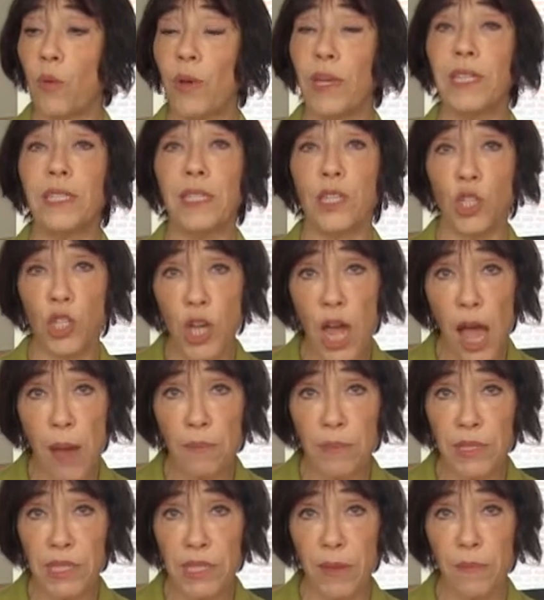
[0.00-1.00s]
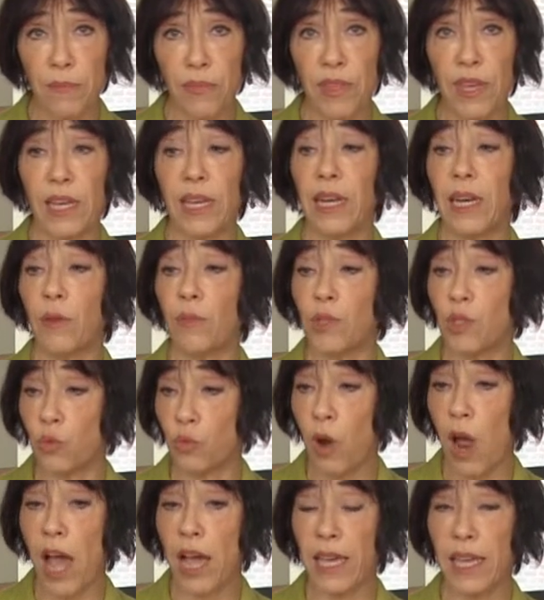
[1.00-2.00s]
went to chop something and I was
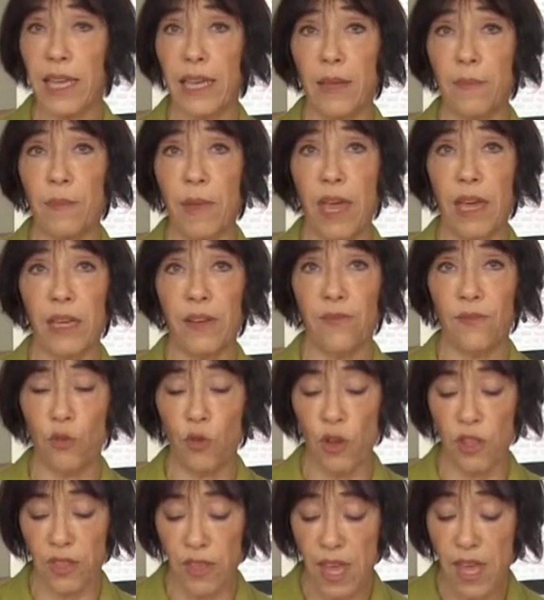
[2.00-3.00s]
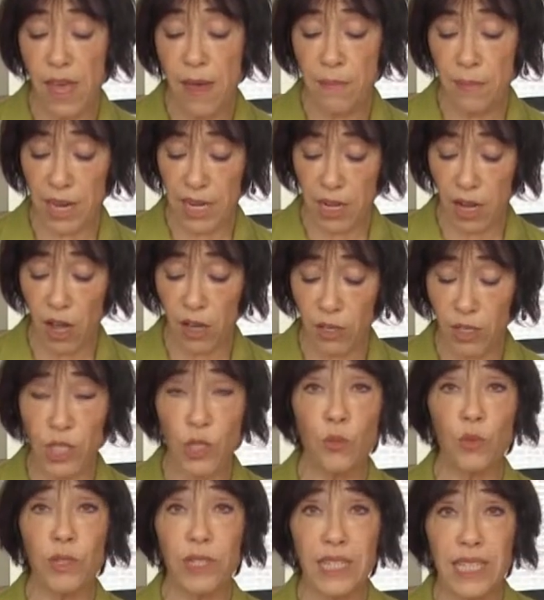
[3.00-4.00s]
rocking it back and forth, my
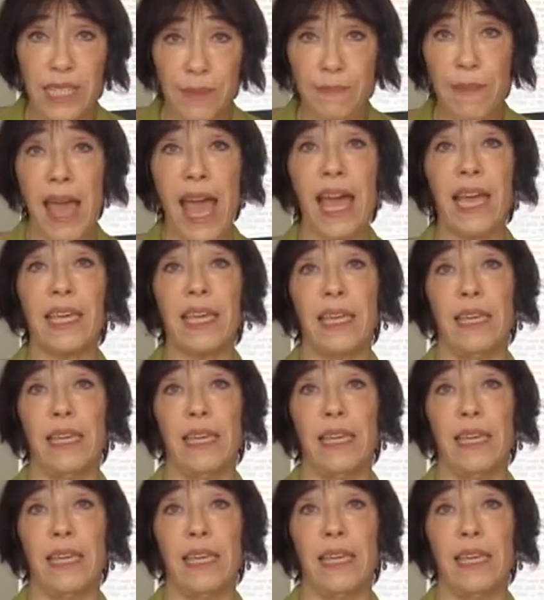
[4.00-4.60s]
knuckles would smack